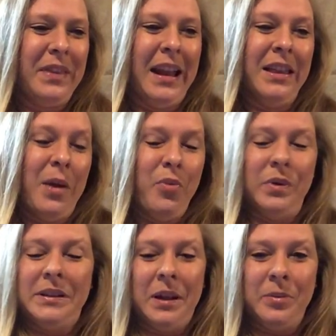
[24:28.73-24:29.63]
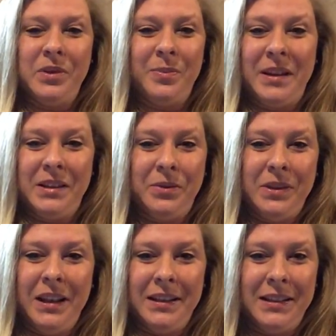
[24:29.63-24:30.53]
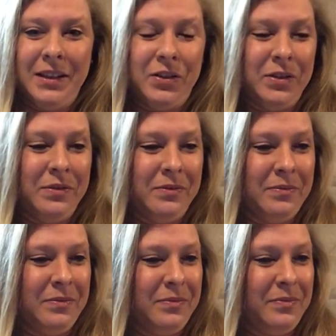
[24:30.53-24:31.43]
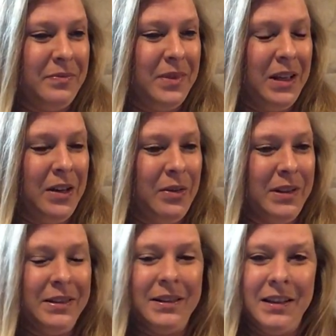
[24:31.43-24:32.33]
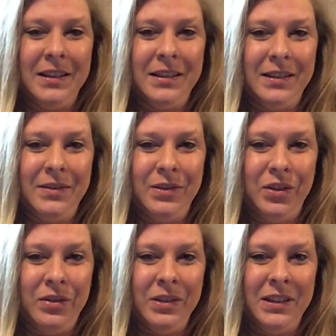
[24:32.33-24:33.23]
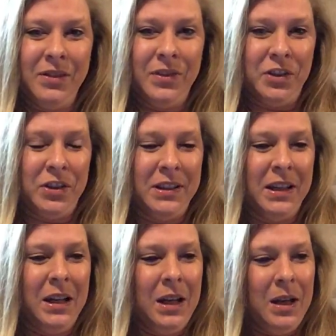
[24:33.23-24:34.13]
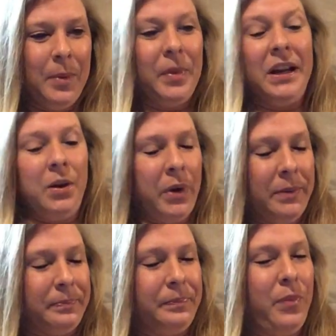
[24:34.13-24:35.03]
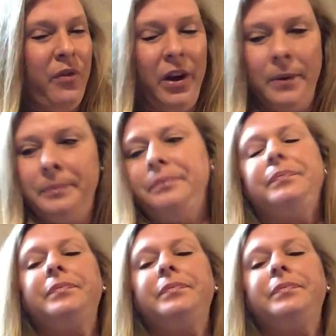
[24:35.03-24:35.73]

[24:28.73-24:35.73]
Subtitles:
at that point in time, just basic relaxation, is generally sufficient. But anyway, moving on.